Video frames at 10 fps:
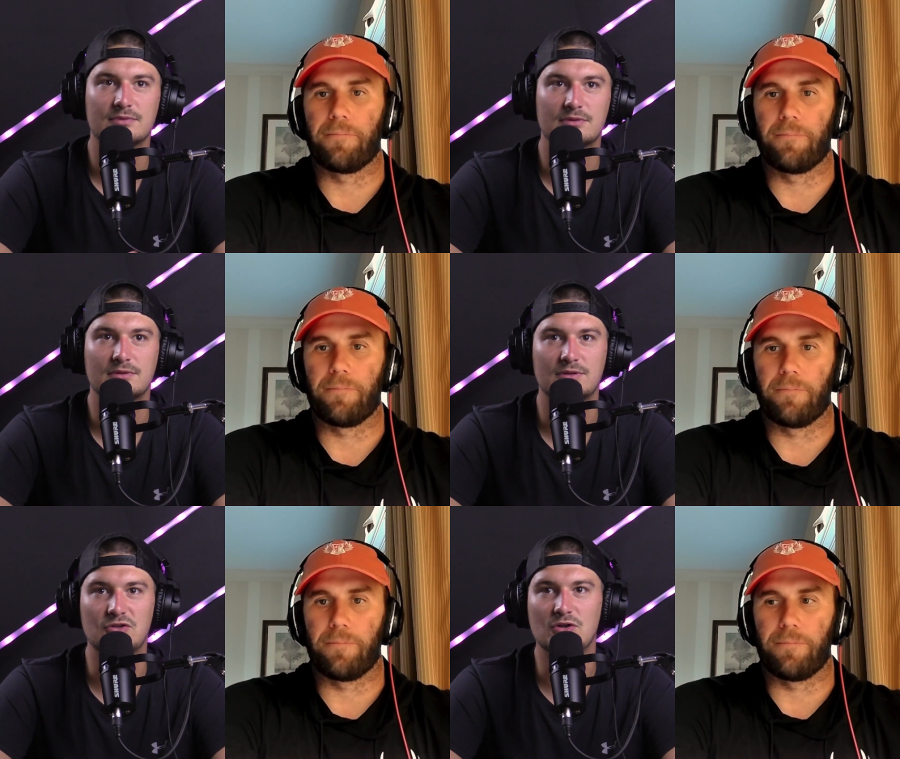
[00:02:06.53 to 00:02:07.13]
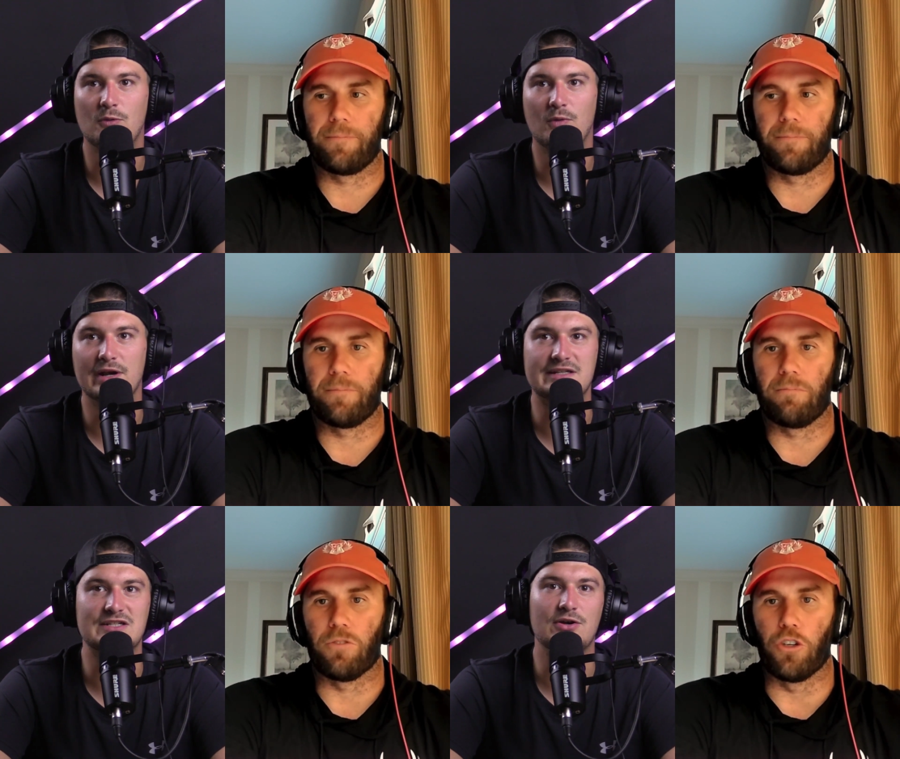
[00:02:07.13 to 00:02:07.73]
Speaker 1: you don't want it
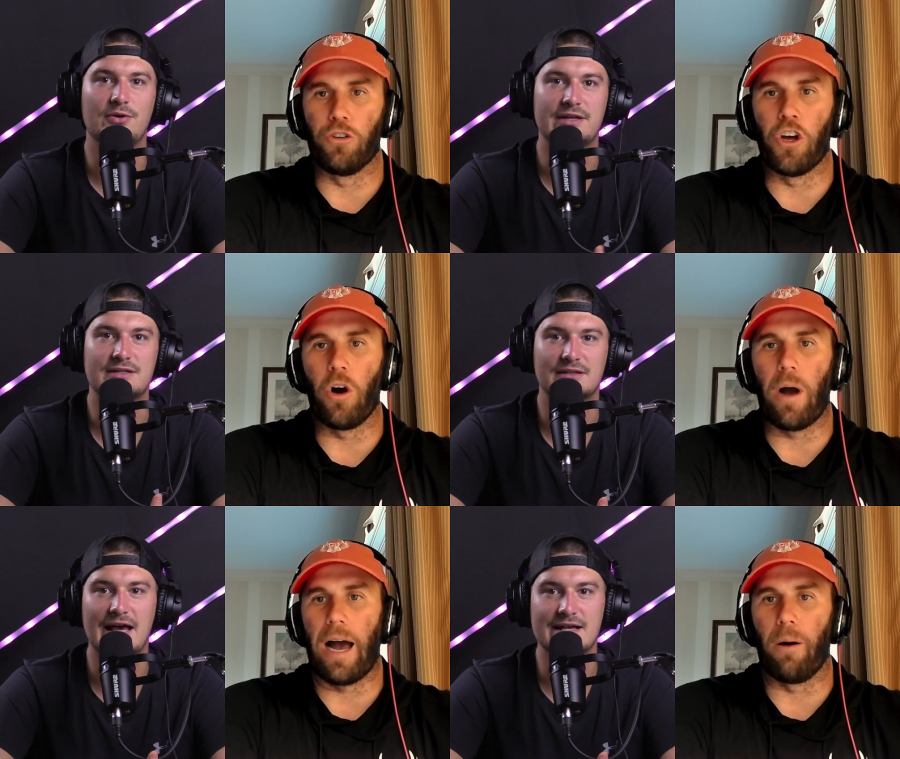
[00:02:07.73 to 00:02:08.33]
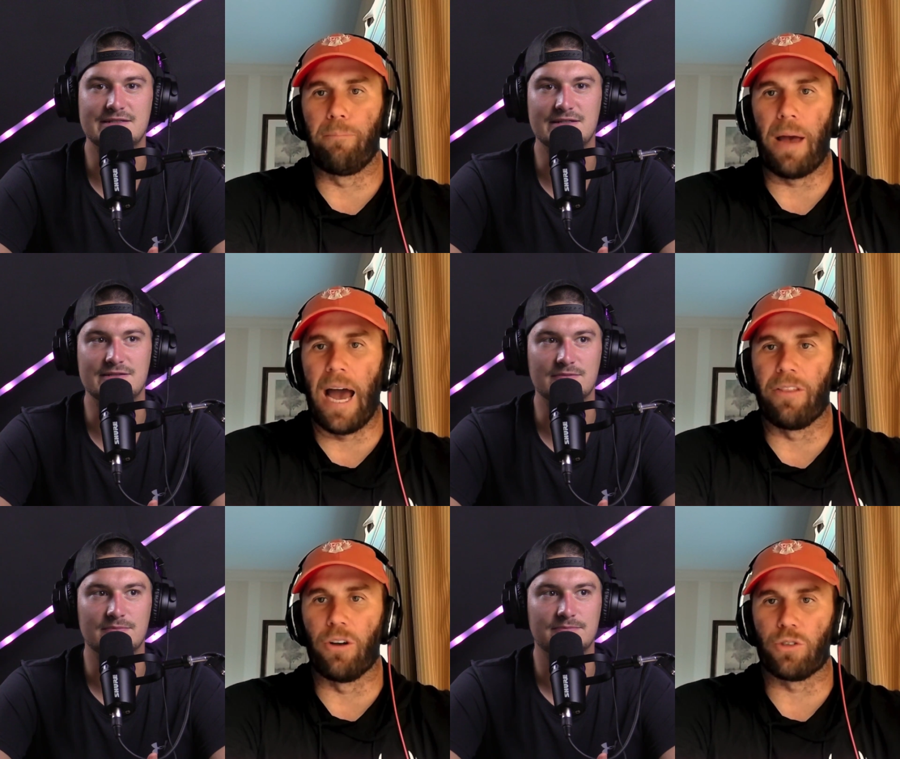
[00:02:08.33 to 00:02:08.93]
to go you into know last how season.
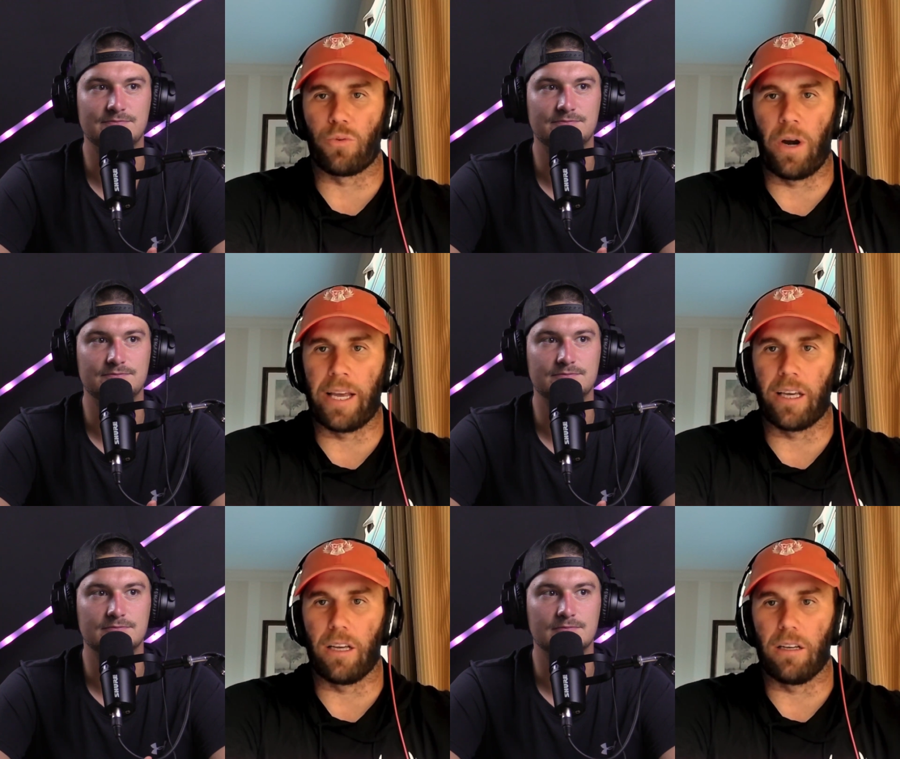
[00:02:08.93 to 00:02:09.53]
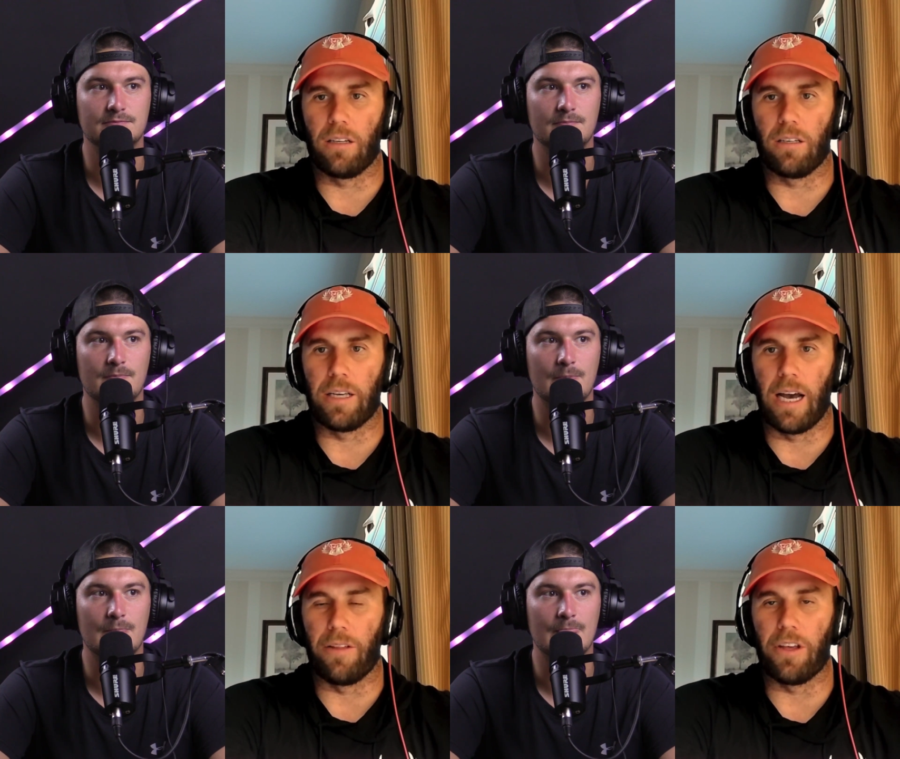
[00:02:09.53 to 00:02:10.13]
Speaker 2: bad those rankings
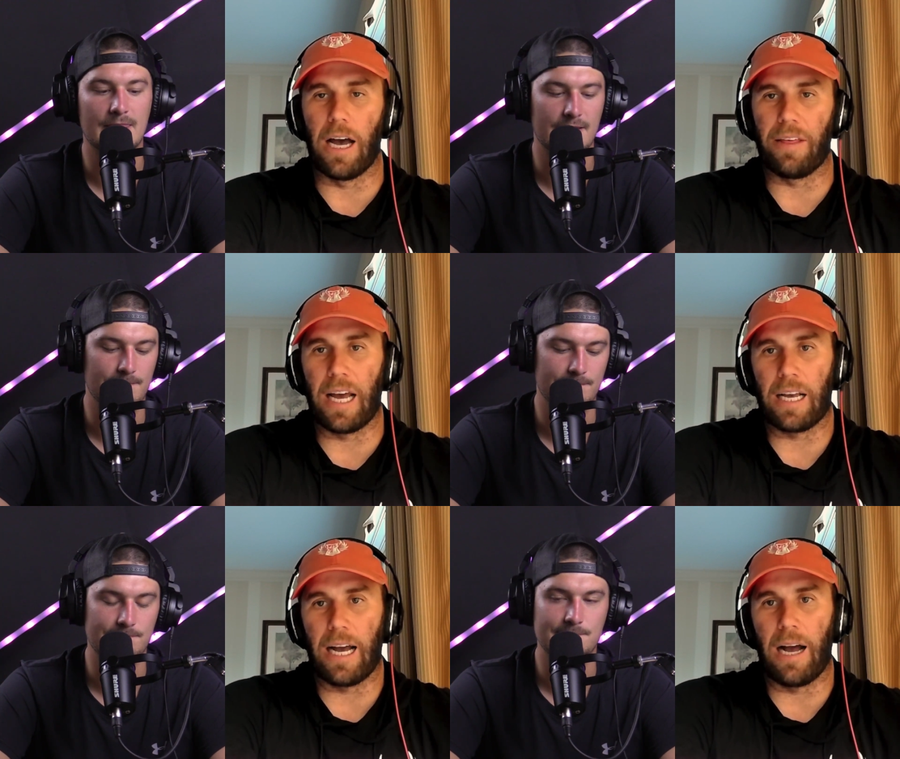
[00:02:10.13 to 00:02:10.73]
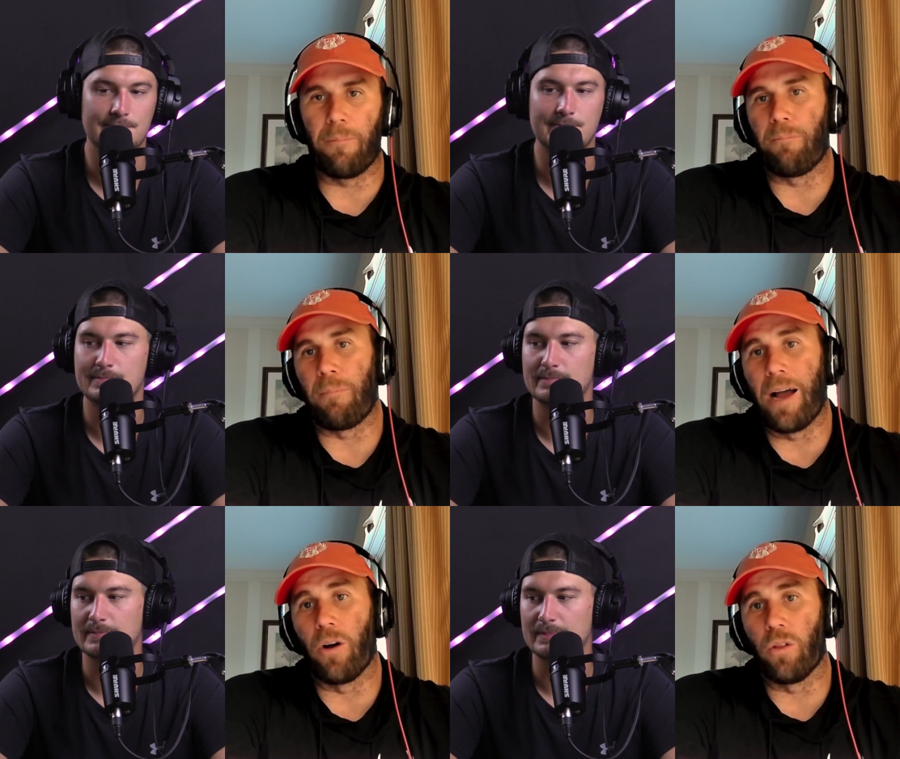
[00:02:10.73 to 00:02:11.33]
yeah I, I i
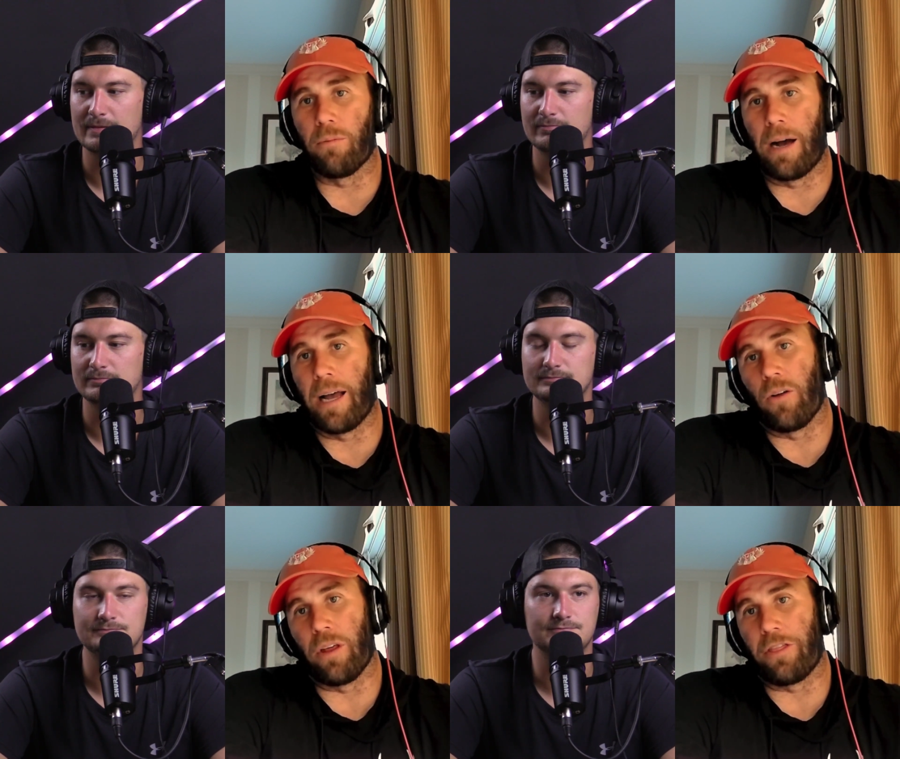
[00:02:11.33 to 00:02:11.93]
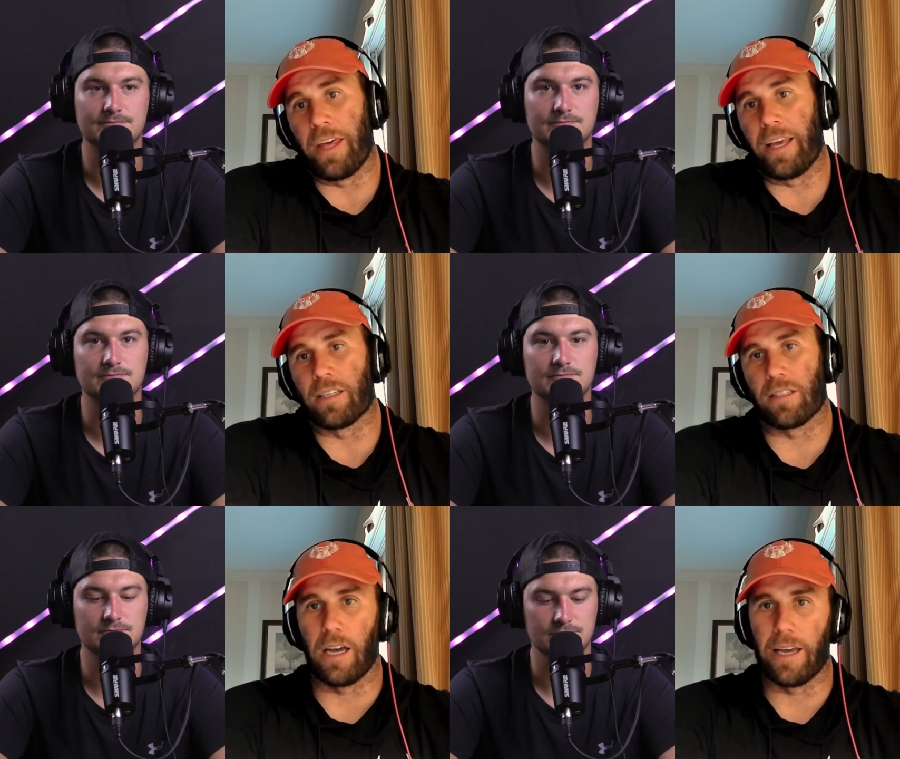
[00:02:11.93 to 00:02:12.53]
my my only thing
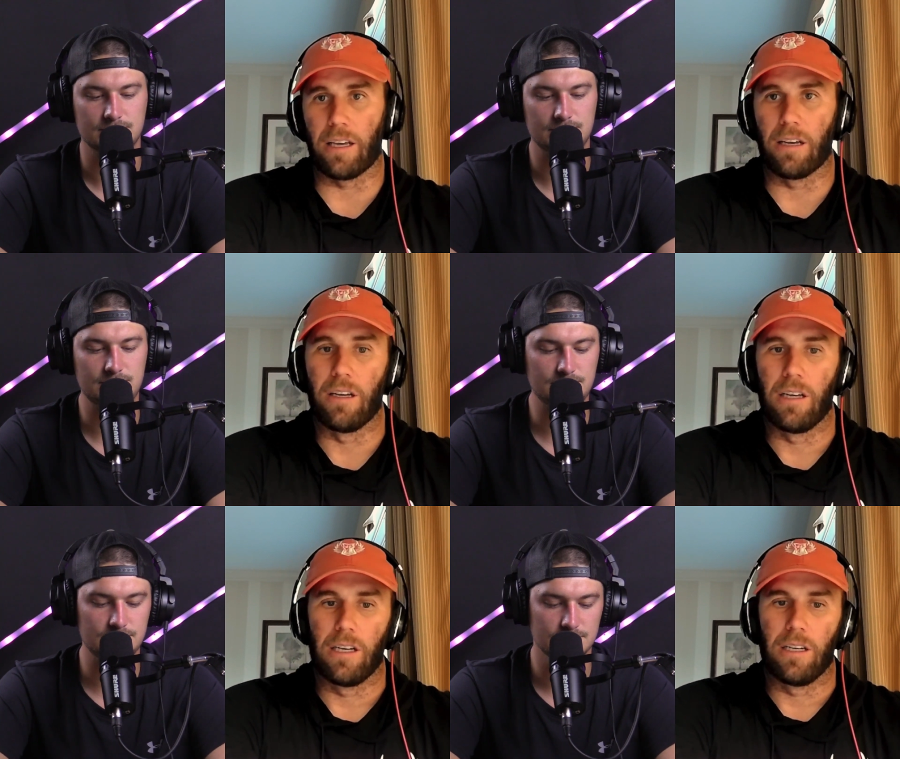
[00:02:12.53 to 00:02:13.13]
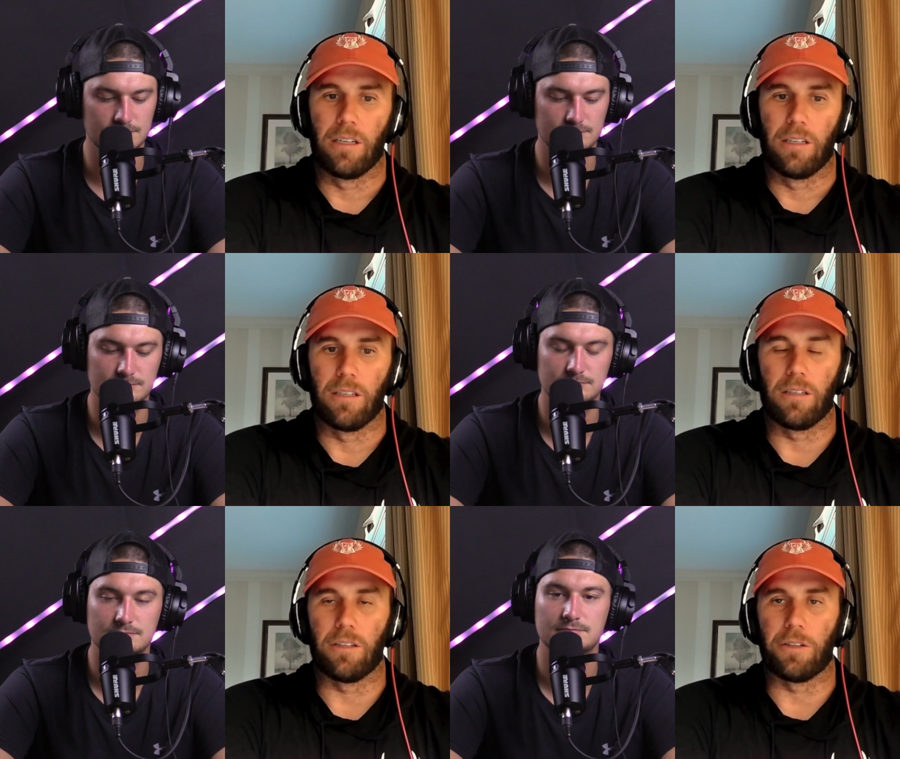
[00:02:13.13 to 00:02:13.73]
is like the